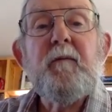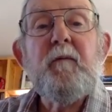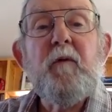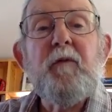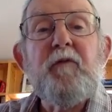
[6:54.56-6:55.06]

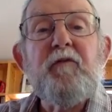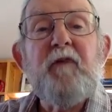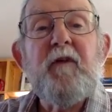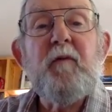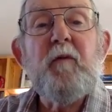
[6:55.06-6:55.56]
What
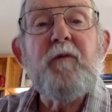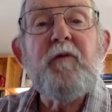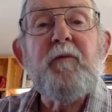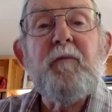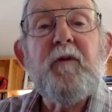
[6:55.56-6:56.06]

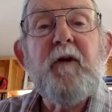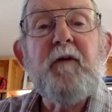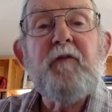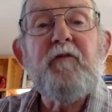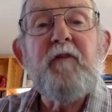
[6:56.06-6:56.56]
the
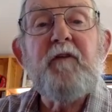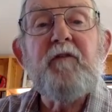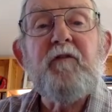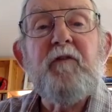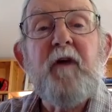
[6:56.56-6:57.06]
United
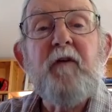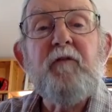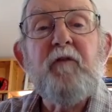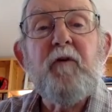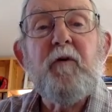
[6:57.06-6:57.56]
States
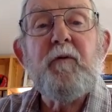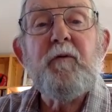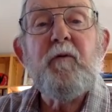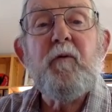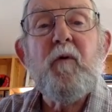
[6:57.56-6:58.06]
does
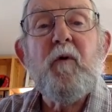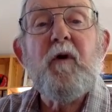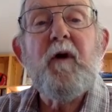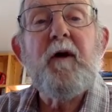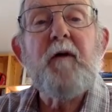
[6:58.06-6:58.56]
own
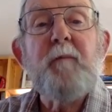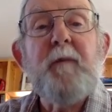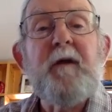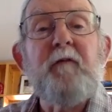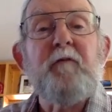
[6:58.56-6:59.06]
or
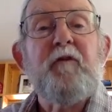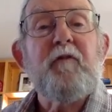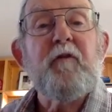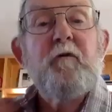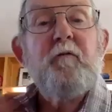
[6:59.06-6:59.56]
may have
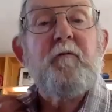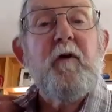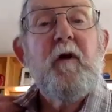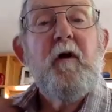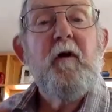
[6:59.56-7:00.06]
reserved
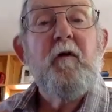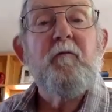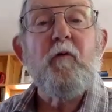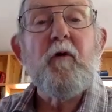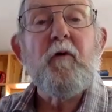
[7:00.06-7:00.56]

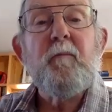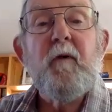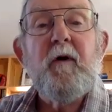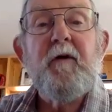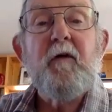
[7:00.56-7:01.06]
for
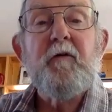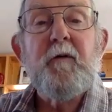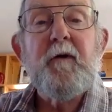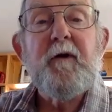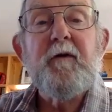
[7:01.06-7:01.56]

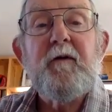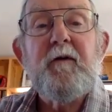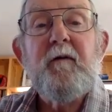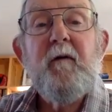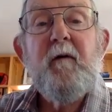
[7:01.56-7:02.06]
another
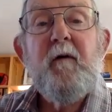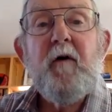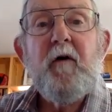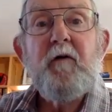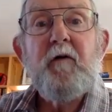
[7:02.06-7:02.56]
entity
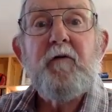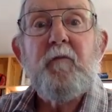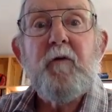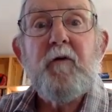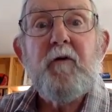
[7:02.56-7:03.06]
are what are